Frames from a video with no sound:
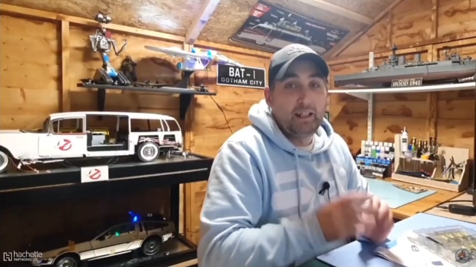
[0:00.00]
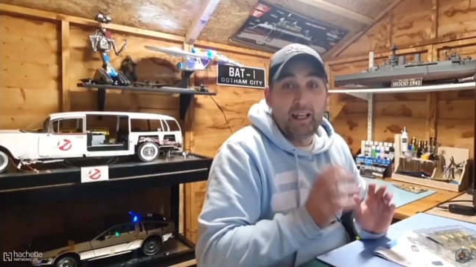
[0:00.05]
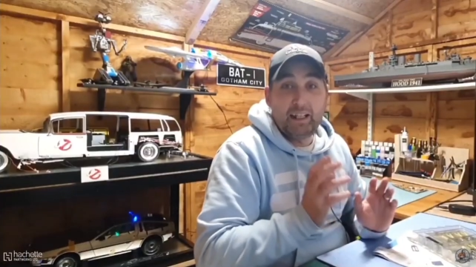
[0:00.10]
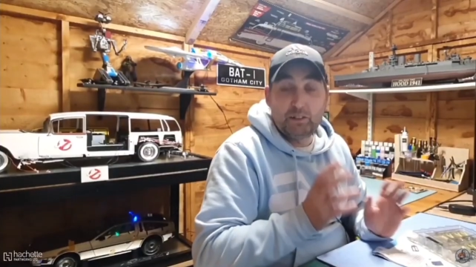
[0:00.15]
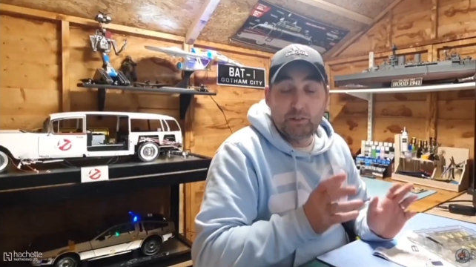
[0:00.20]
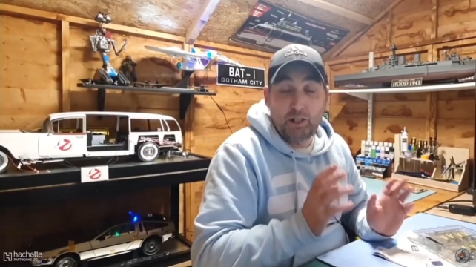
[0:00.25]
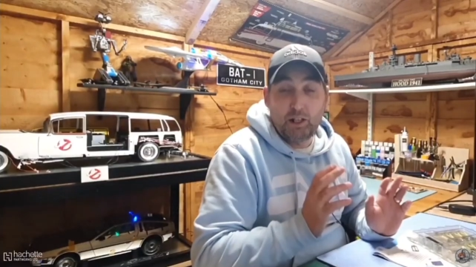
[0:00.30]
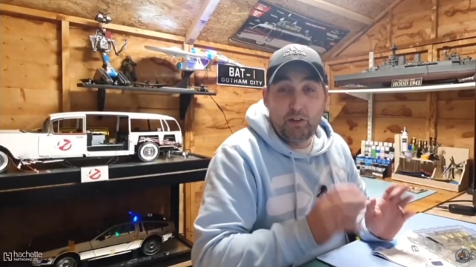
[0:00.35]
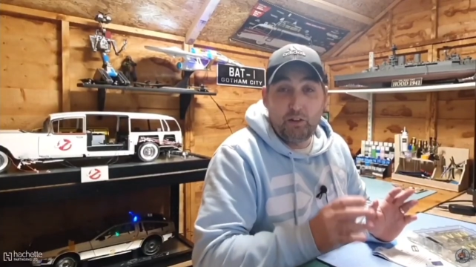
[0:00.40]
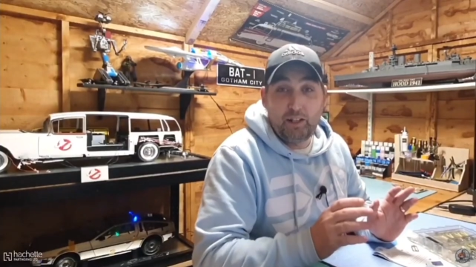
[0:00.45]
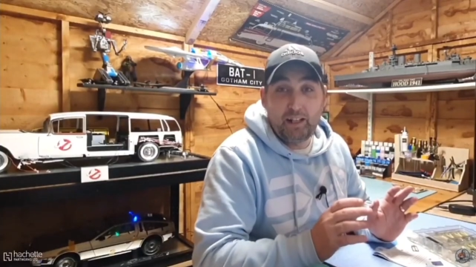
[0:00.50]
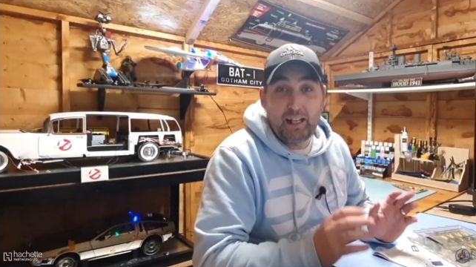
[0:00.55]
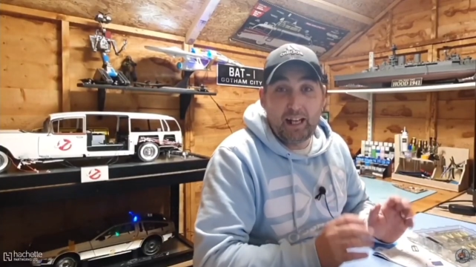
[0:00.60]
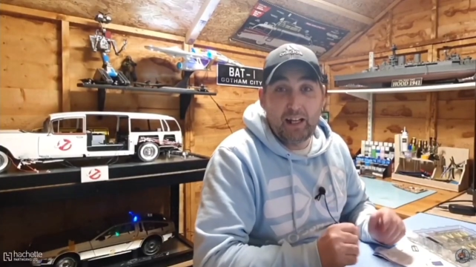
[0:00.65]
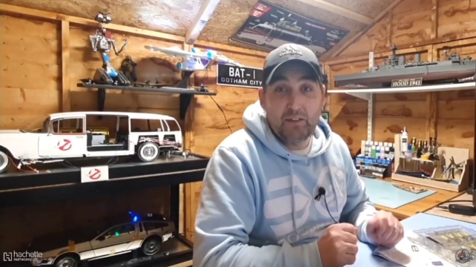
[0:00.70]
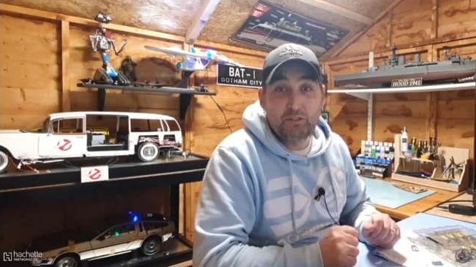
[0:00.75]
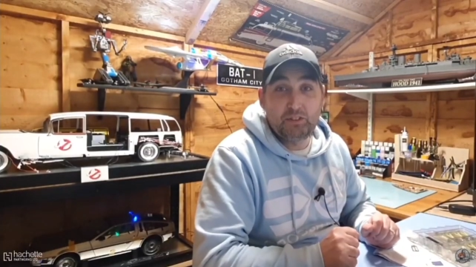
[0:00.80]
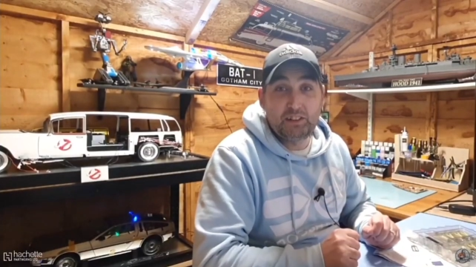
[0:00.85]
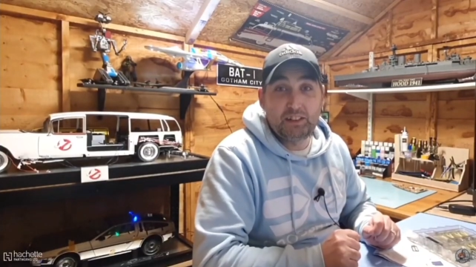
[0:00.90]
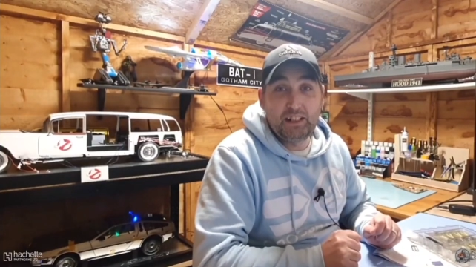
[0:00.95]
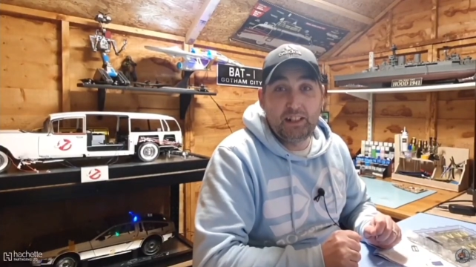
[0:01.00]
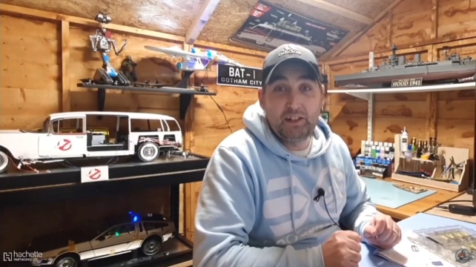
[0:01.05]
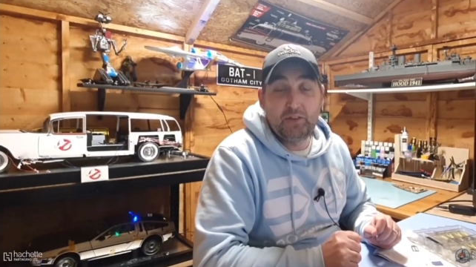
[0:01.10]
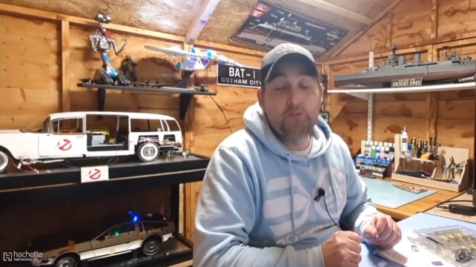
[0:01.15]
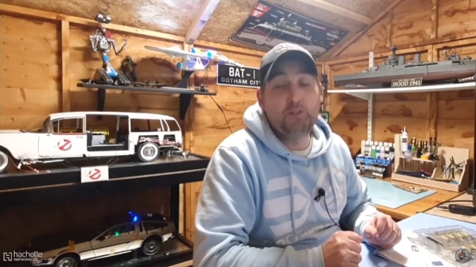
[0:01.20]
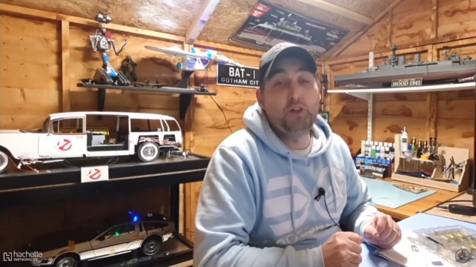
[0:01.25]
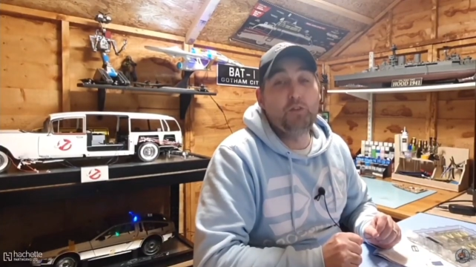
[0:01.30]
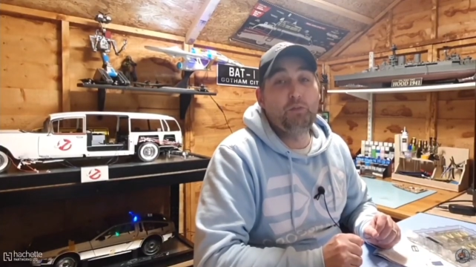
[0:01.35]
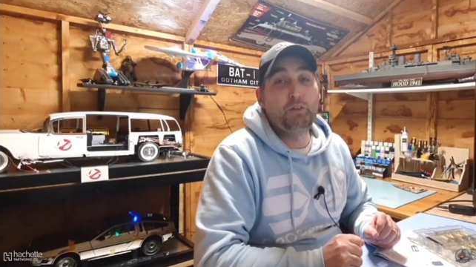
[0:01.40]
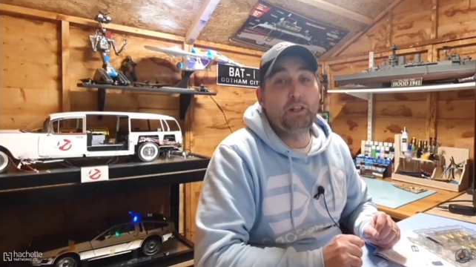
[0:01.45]
Okay, so I already have seen
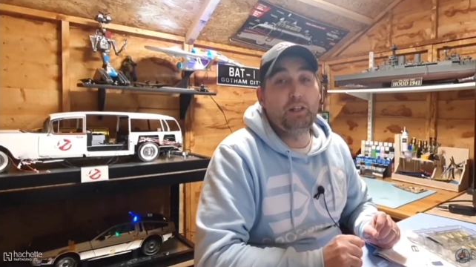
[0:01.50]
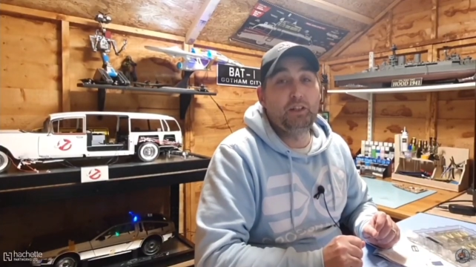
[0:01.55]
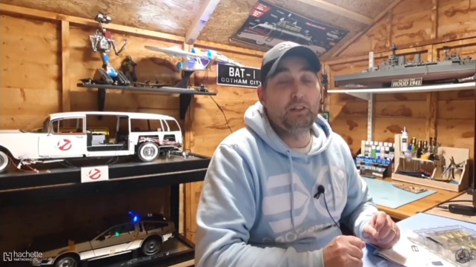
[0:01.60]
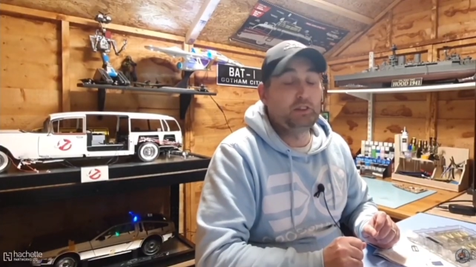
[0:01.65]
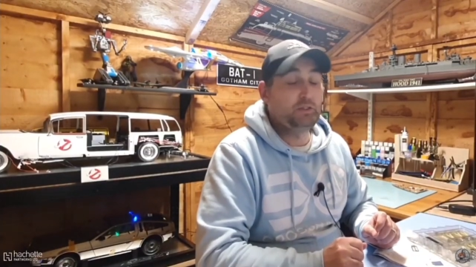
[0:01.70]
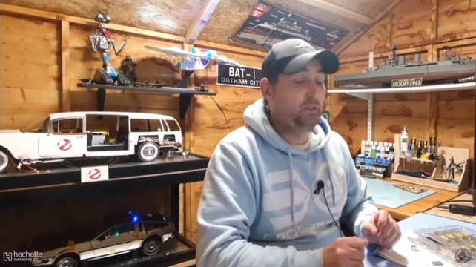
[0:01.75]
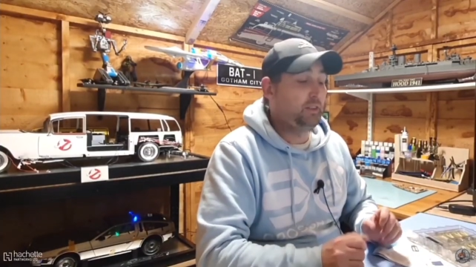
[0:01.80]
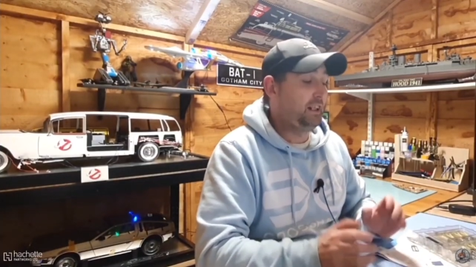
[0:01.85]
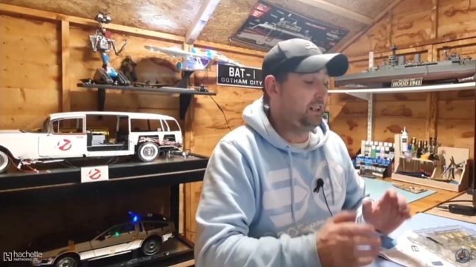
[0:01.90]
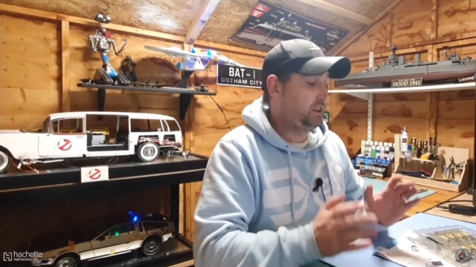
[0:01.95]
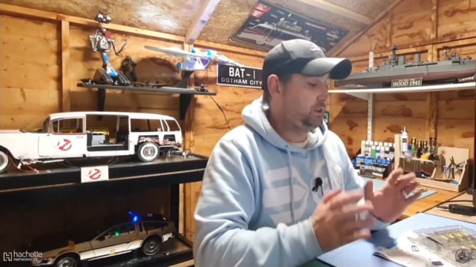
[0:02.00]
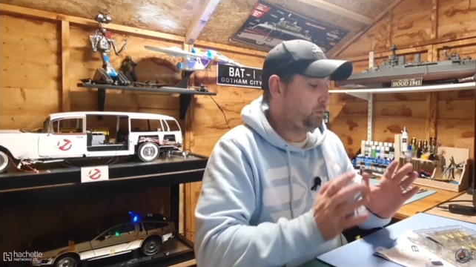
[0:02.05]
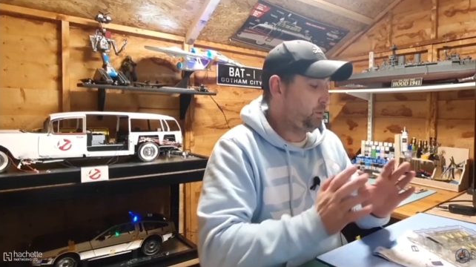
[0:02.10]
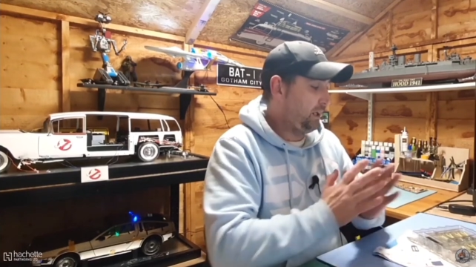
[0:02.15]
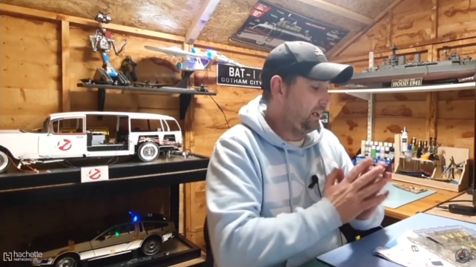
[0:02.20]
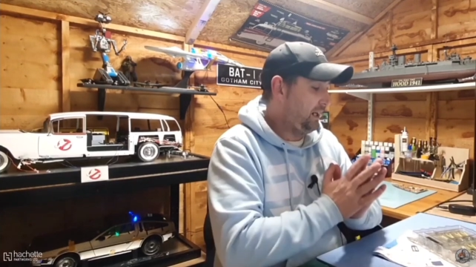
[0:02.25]
a few videos for this,